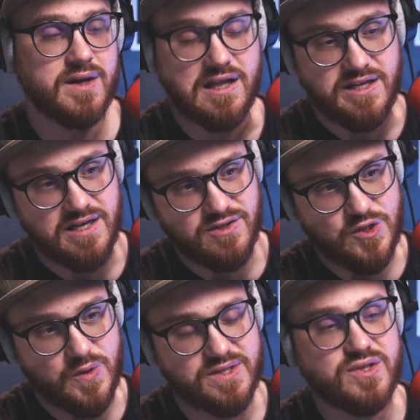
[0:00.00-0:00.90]

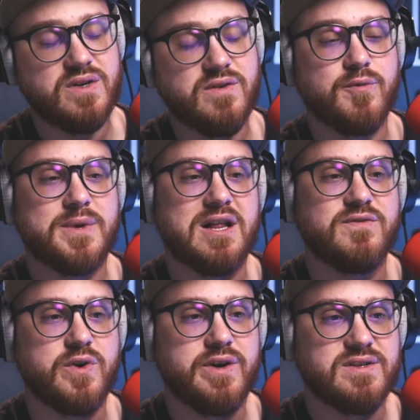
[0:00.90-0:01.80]
Alejandro, a student from
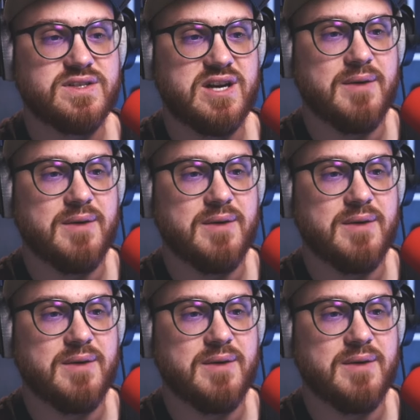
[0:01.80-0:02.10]
California, said,